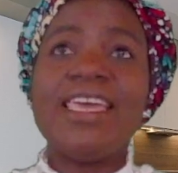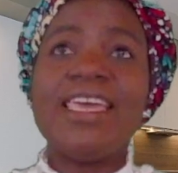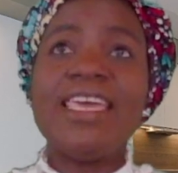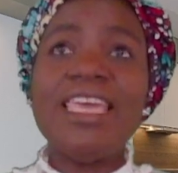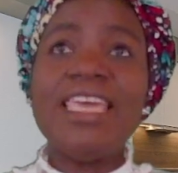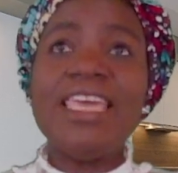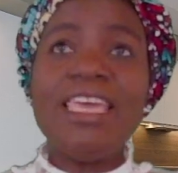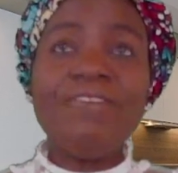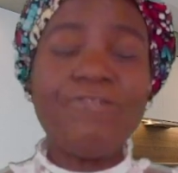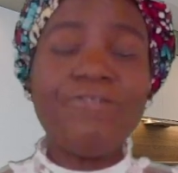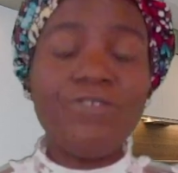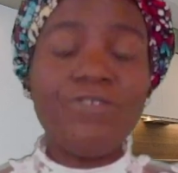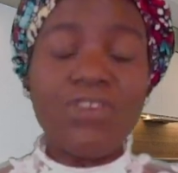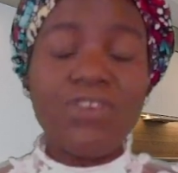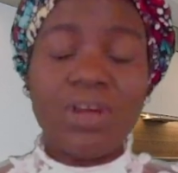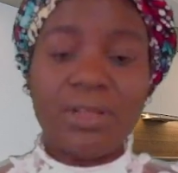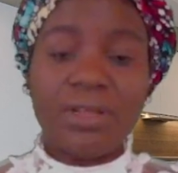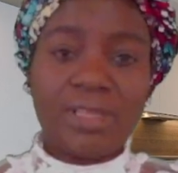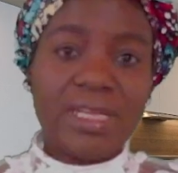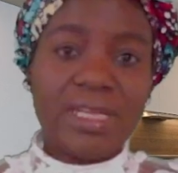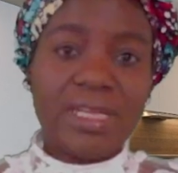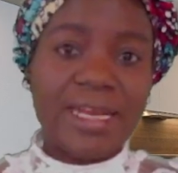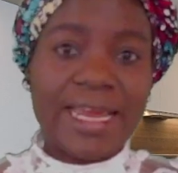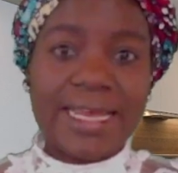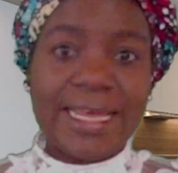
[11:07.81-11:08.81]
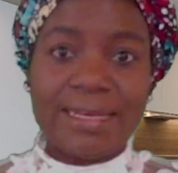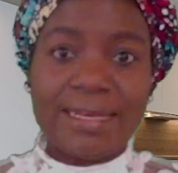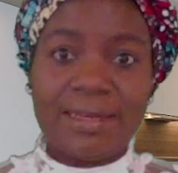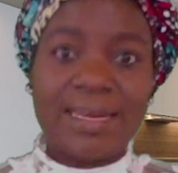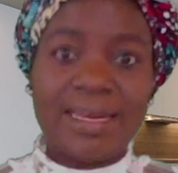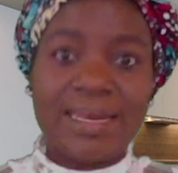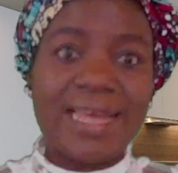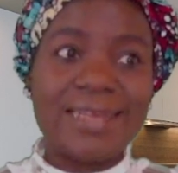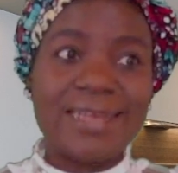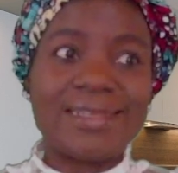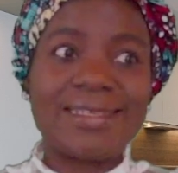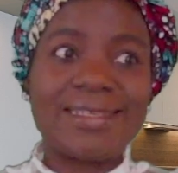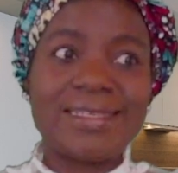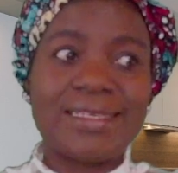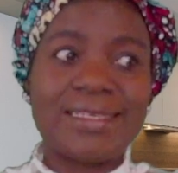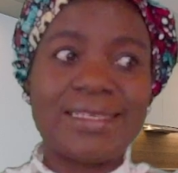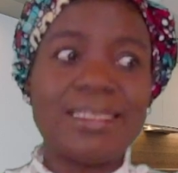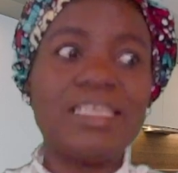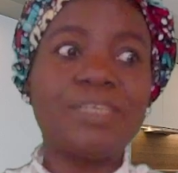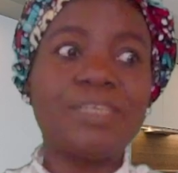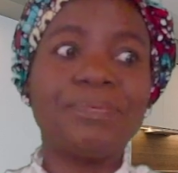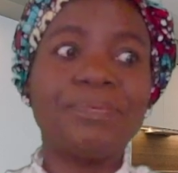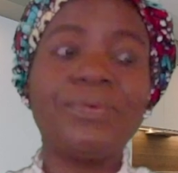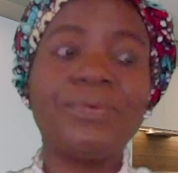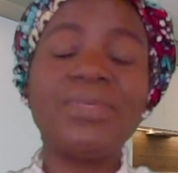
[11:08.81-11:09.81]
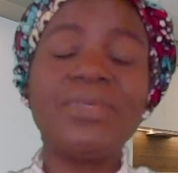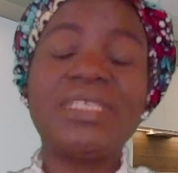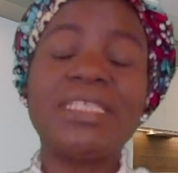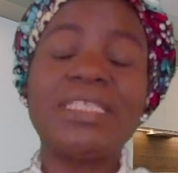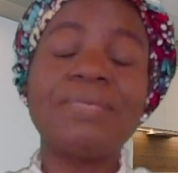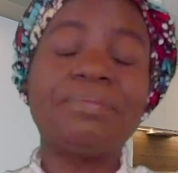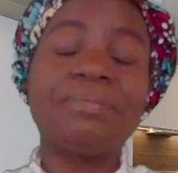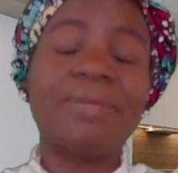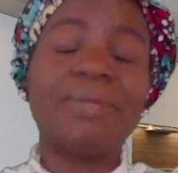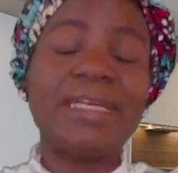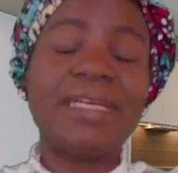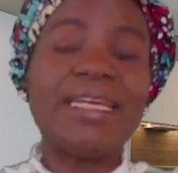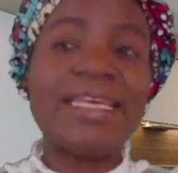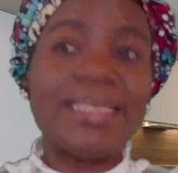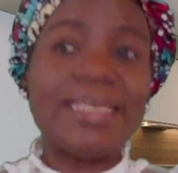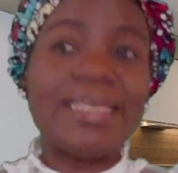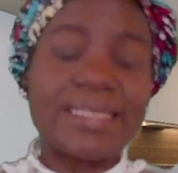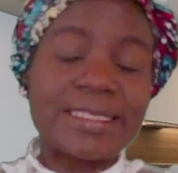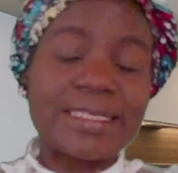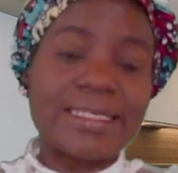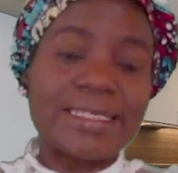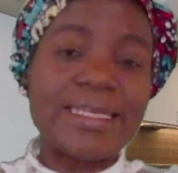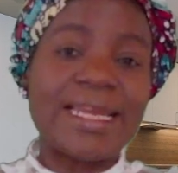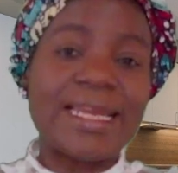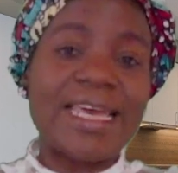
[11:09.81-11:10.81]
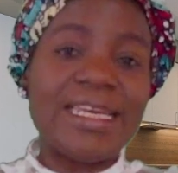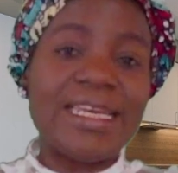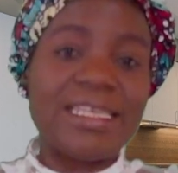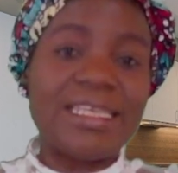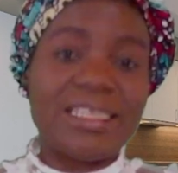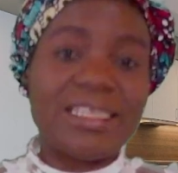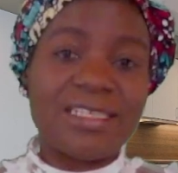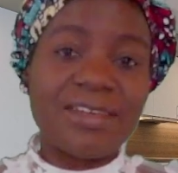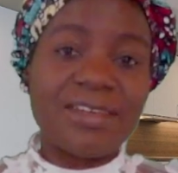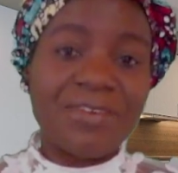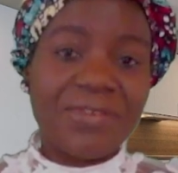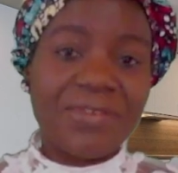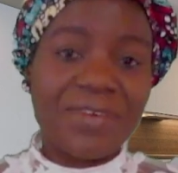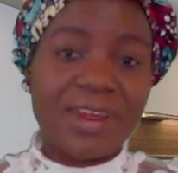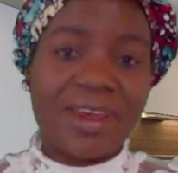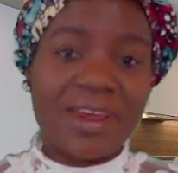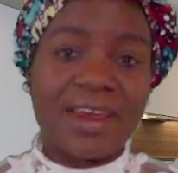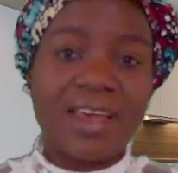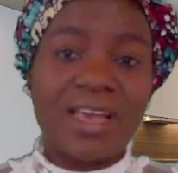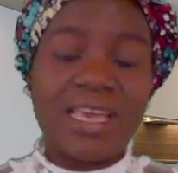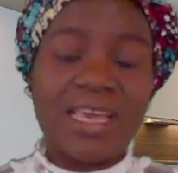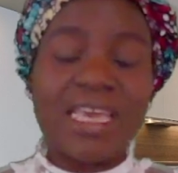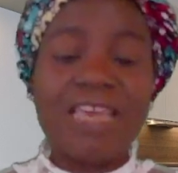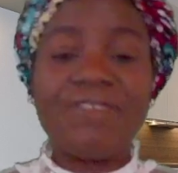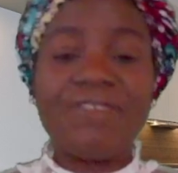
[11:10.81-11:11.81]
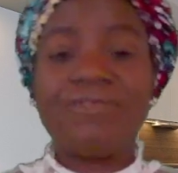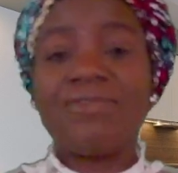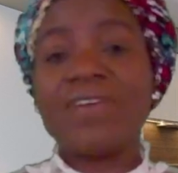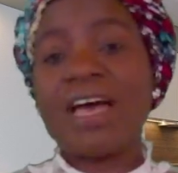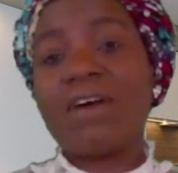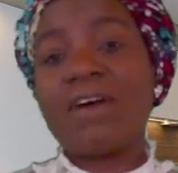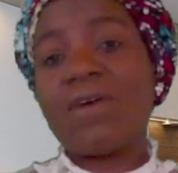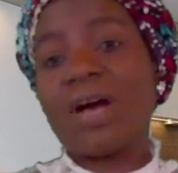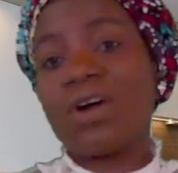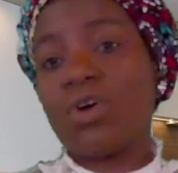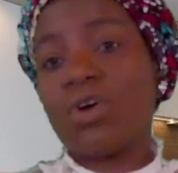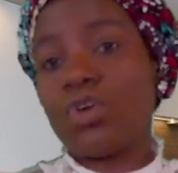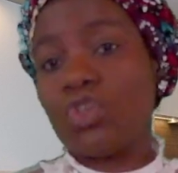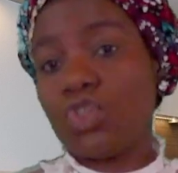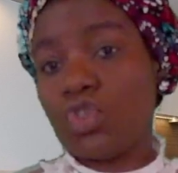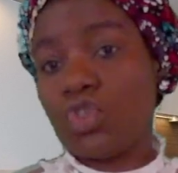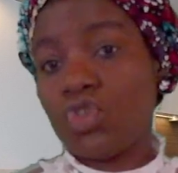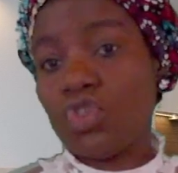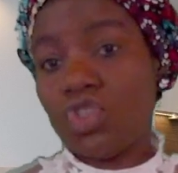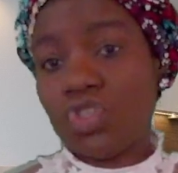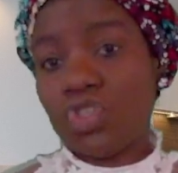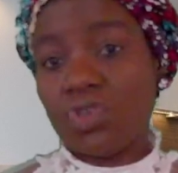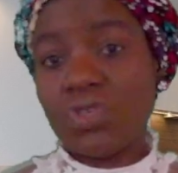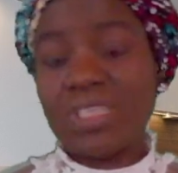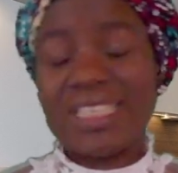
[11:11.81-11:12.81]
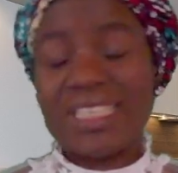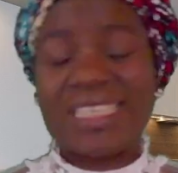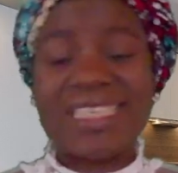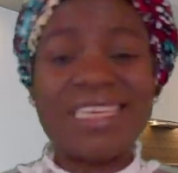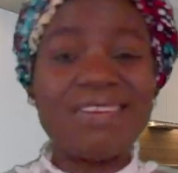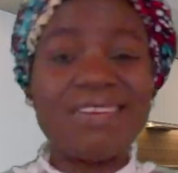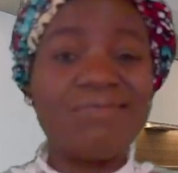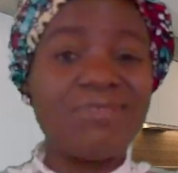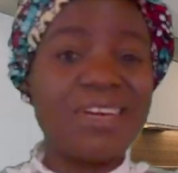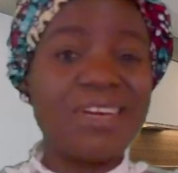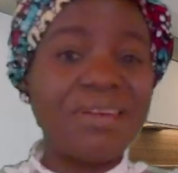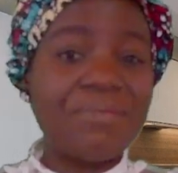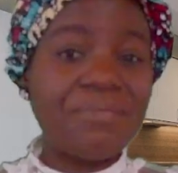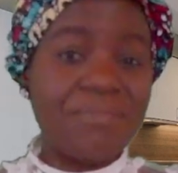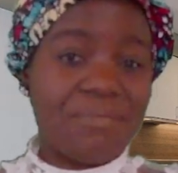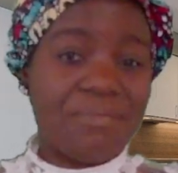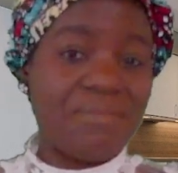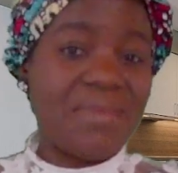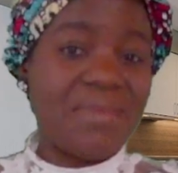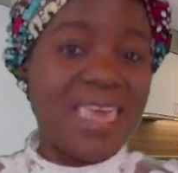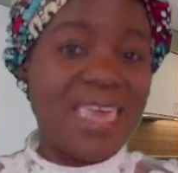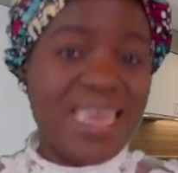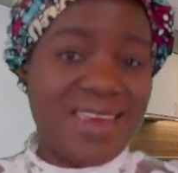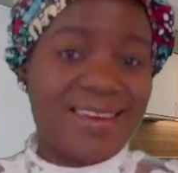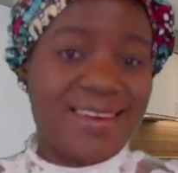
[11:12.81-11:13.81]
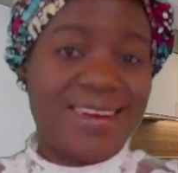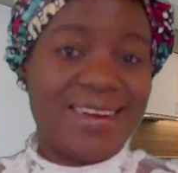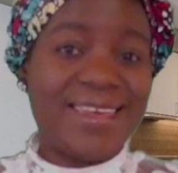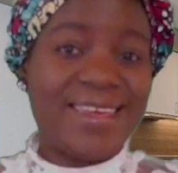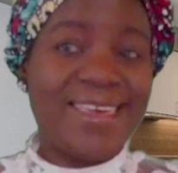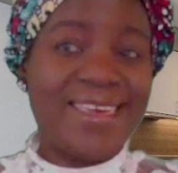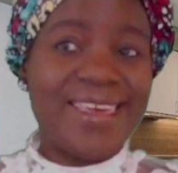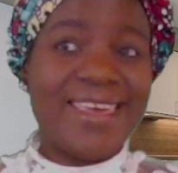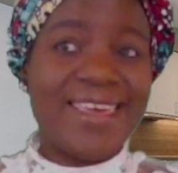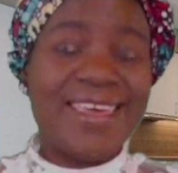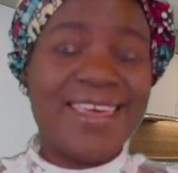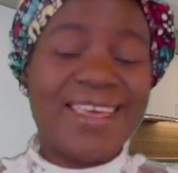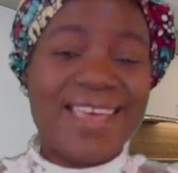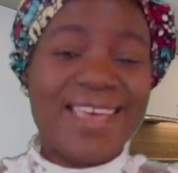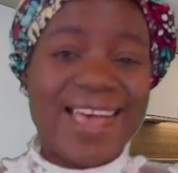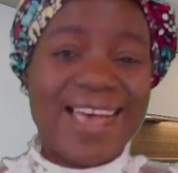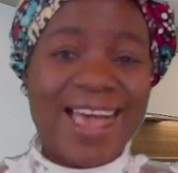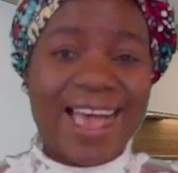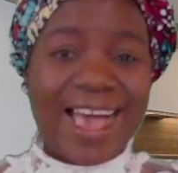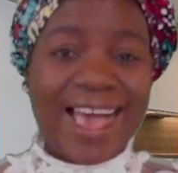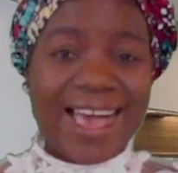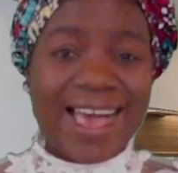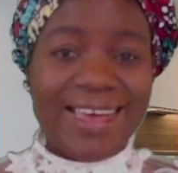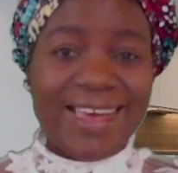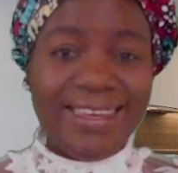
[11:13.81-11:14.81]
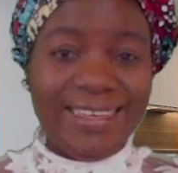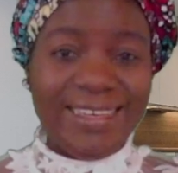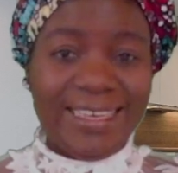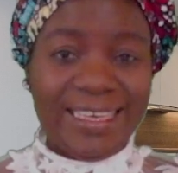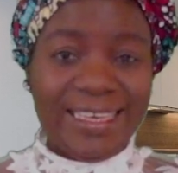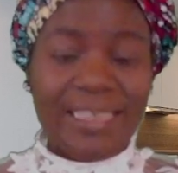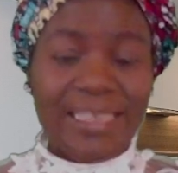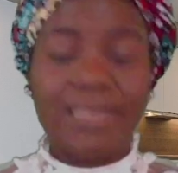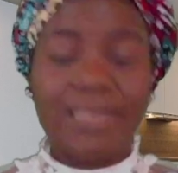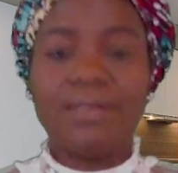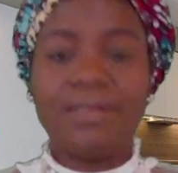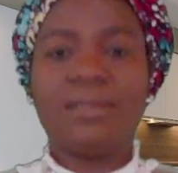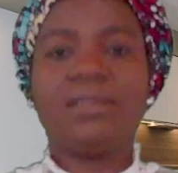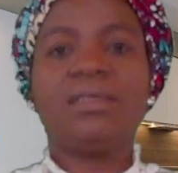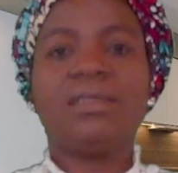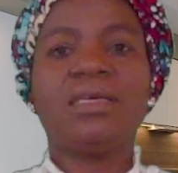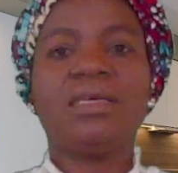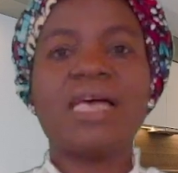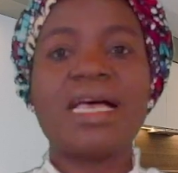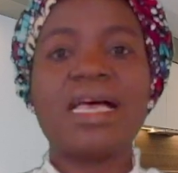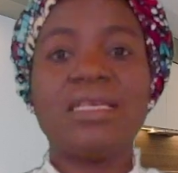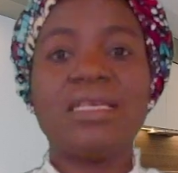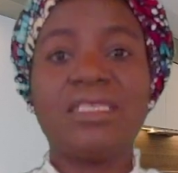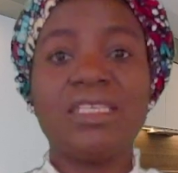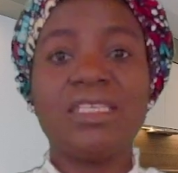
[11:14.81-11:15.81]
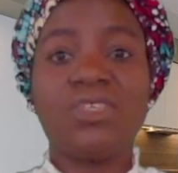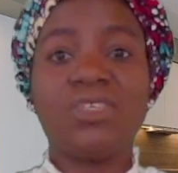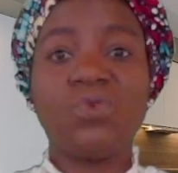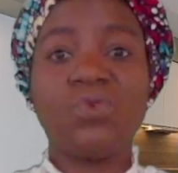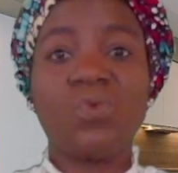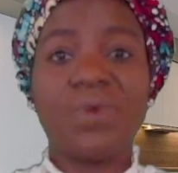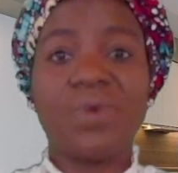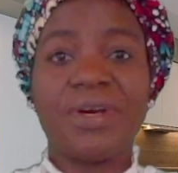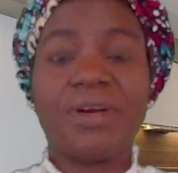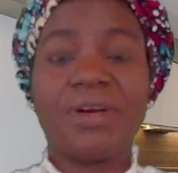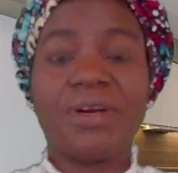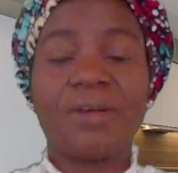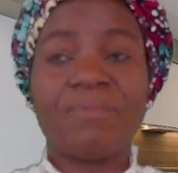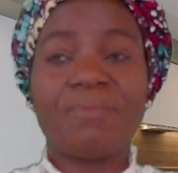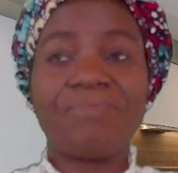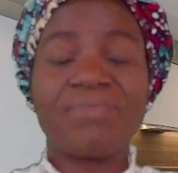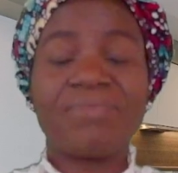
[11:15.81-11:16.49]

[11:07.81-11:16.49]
If nothing like that is put in place in Nigeria, if our constitution still remain hanging, as it were,